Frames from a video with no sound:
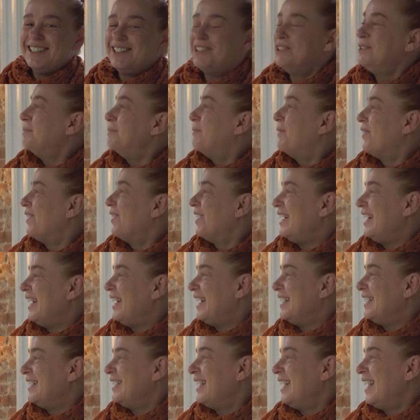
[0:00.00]
good
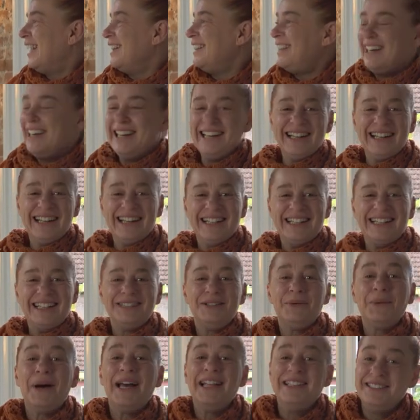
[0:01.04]
morning. I think it
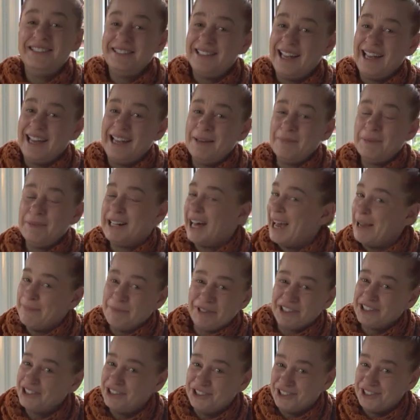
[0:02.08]
is Wednesday, but I'm
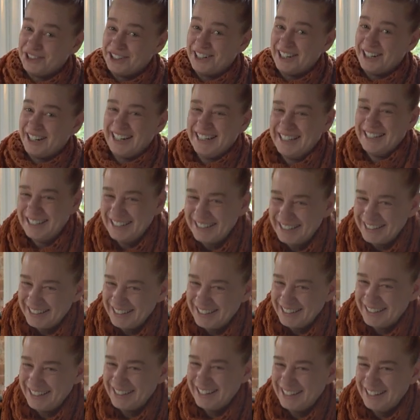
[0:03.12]
not sure.
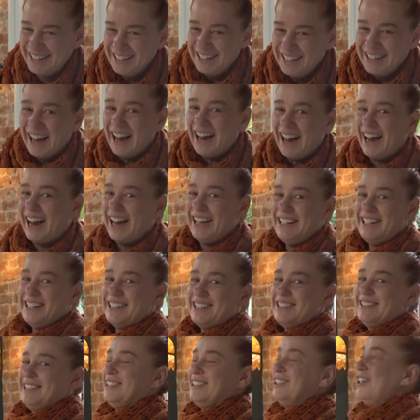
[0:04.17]
I did